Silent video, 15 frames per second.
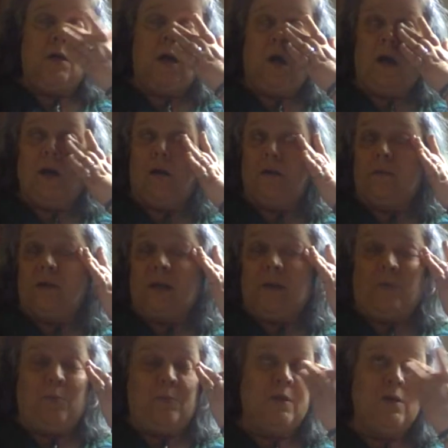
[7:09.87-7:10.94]
uh,
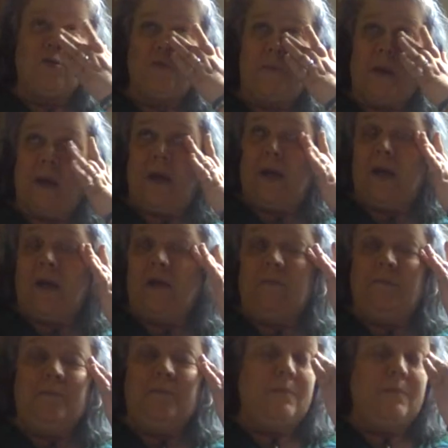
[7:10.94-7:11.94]
keep her bills paid.